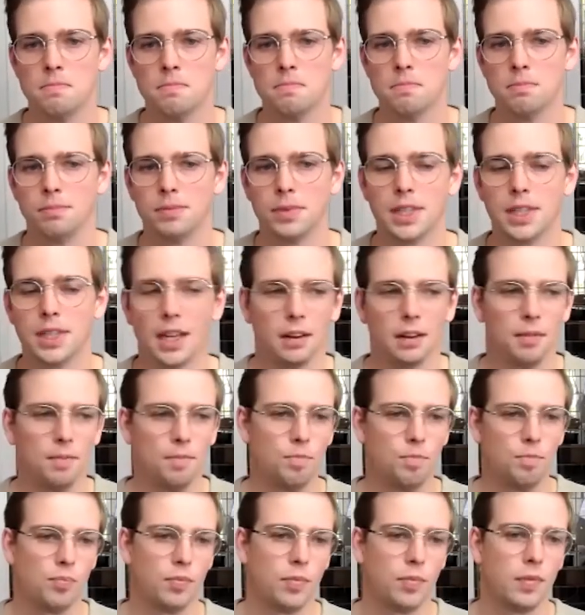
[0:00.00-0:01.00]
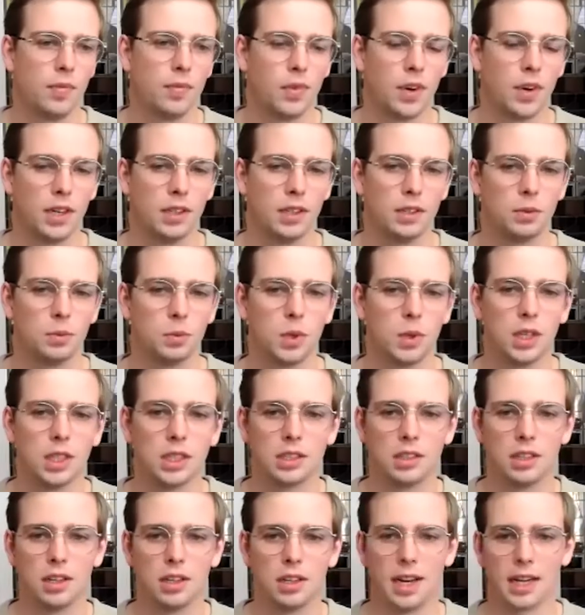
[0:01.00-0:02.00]
But then, right, what is
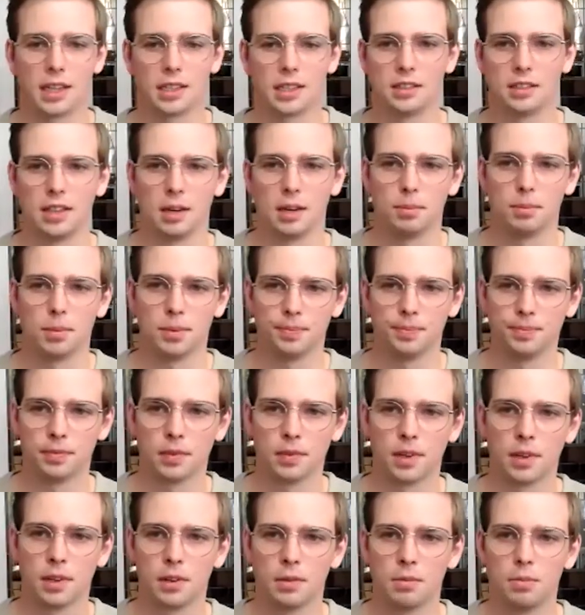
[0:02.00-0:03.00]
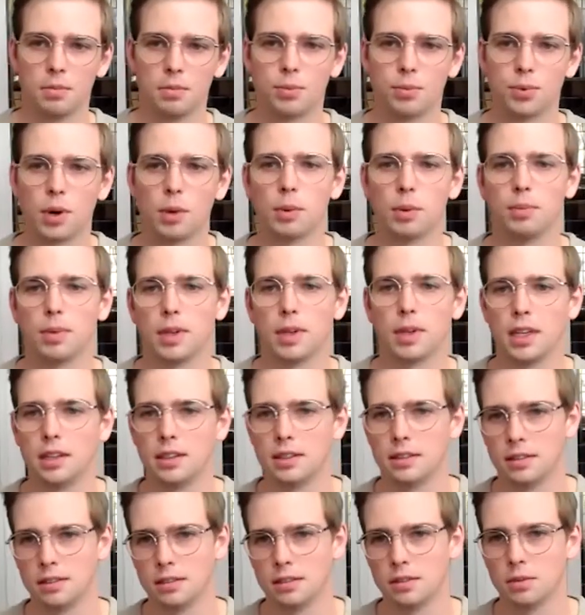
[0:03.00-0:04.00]
the next step?
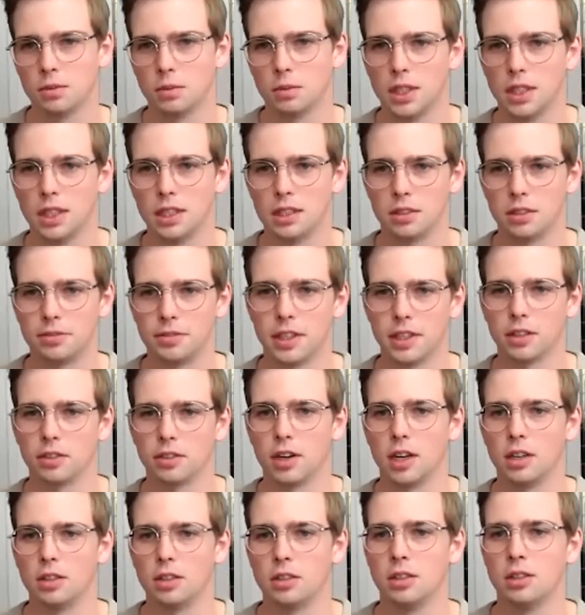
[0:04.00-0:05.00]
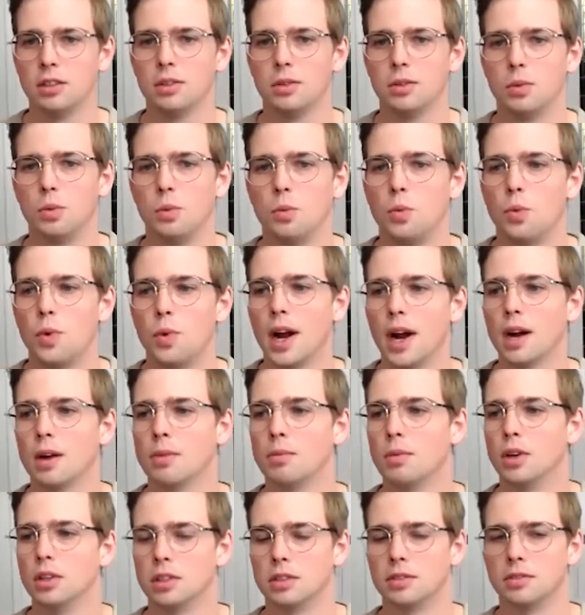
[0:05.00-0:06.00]
Probably we need to figure out where
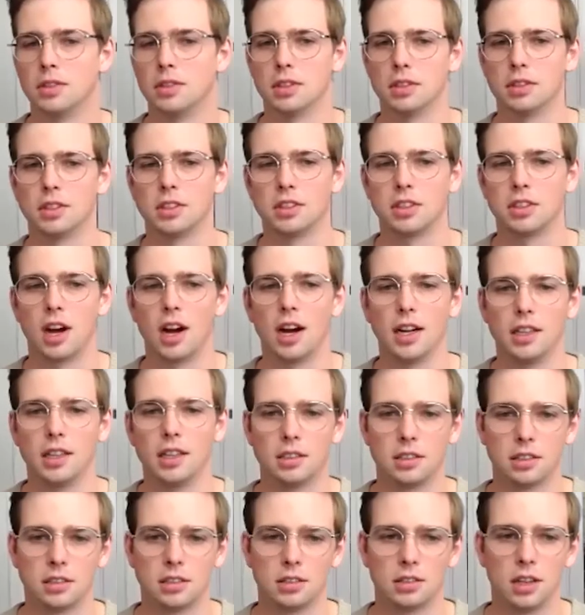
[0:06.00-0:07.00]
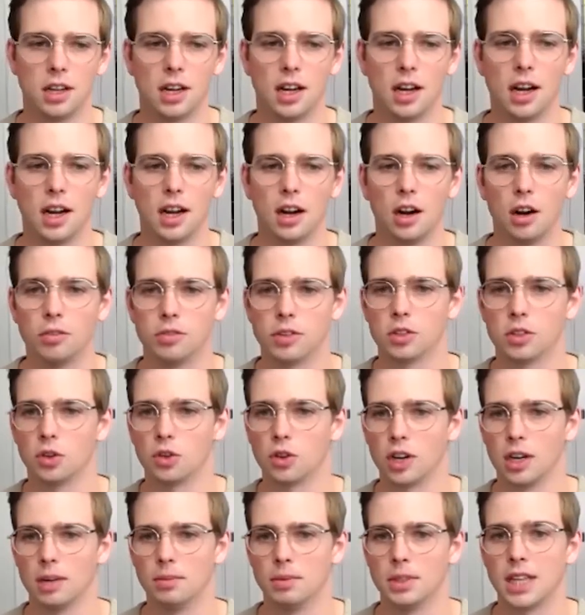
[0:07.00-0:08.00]
most of the size of our
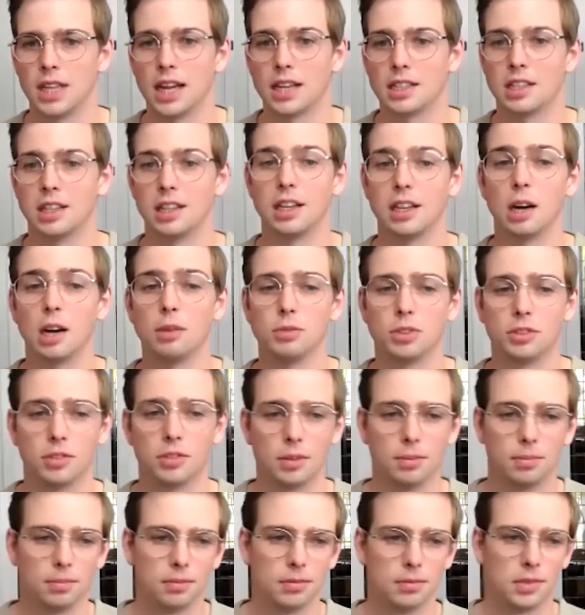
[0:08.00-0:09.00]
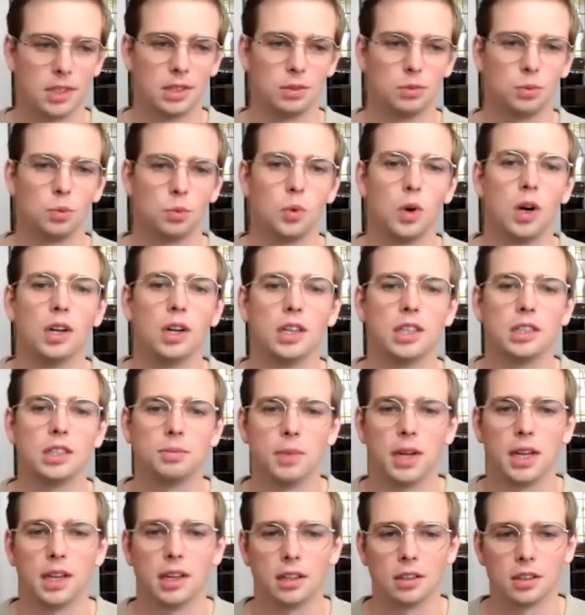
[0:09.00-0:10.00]
Docker image actually comes from, right? What is
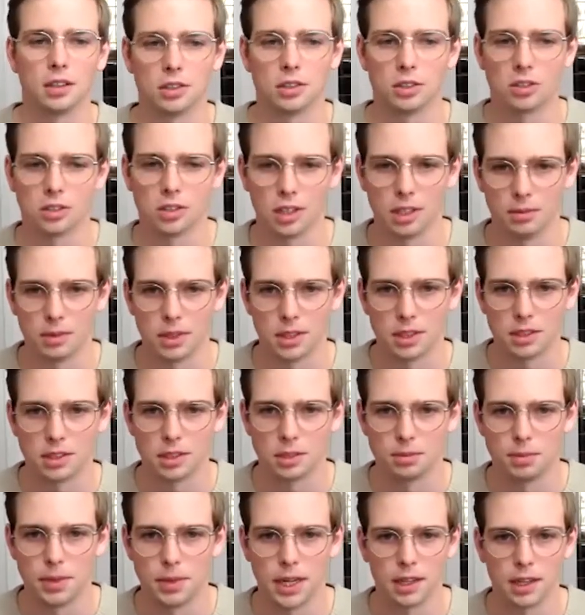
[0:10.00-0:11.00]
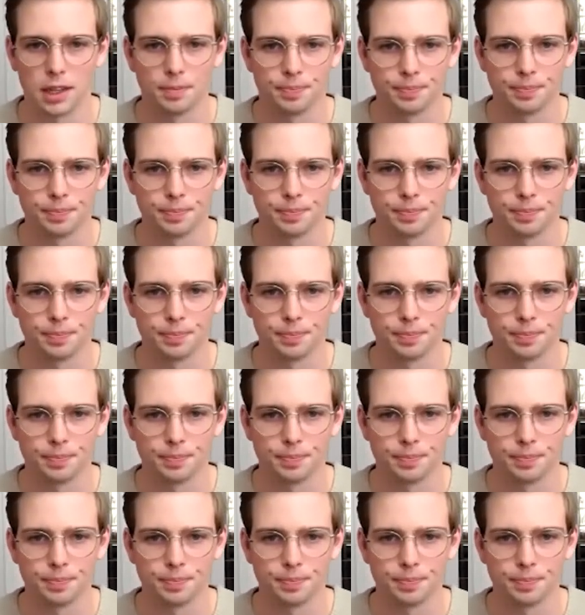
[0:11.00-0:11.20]
making our Docker image this big?